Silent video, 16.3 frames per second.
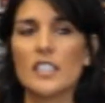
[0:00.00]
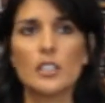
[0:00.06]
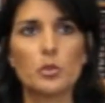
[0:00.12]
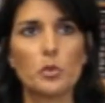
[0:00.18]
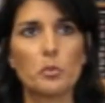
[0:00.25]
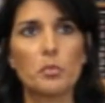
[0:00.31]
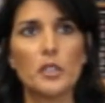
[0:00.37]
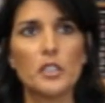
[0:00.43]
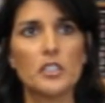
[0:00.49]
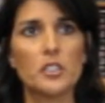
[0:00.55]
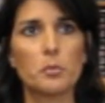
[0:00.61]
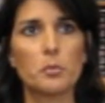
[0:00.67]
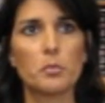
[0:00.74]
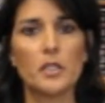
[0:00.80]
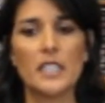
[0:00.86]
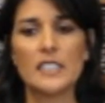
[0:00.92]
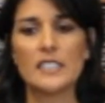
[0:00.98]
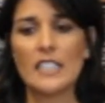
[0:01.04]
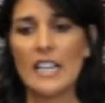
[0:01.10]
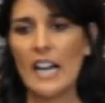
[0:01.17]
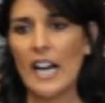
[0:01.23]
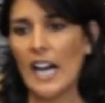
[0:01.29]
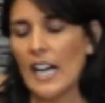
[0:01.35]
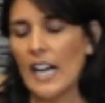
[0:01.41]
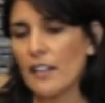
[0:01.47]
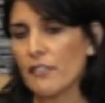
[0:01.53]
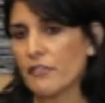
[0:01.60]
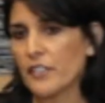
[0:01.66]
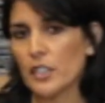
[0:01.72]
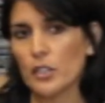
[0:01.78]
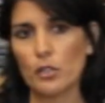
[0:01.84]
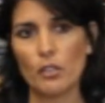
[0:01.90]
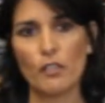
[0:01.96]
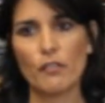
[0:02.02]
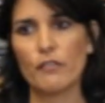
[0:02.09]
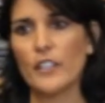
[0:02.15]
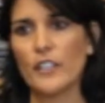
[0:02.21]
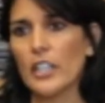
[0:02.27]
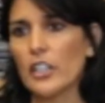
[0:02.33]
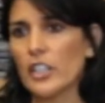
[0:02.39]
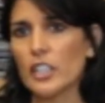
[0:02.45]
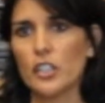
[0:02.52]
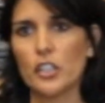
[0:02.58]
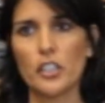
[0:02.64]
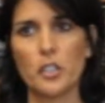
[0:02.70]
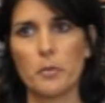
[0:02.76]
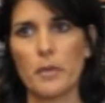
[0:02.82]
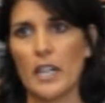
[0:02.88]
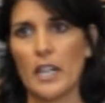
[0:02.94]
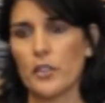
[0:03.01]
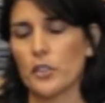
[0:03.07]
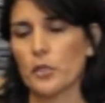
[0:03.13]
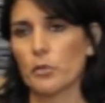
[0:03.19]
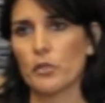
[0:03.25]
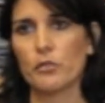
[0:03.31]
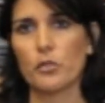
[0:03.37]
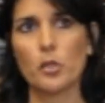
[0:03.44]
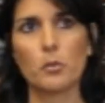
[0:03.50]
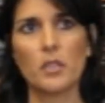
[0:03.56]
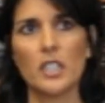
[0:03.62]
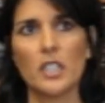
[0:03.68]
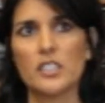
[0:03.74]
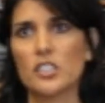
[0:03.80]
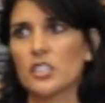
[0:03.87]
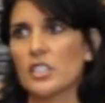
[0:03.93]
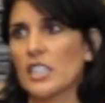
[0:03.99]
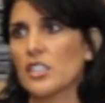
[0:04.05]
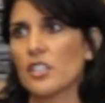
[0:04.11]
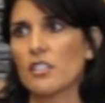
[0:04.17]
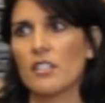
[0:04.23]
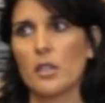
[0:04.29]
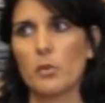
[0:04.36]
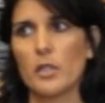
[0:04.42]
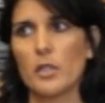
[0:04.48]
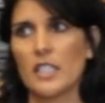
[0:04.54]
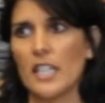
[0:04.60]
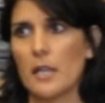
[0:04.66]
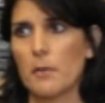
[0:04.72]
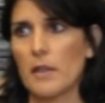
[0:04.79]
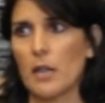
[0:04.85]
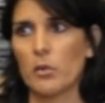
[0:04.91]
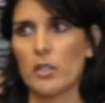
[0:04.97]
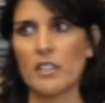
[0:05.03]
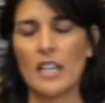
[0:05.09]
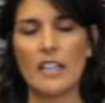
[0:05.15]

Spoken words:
things were put into place. I feel very good about the reform legislation that we came out with.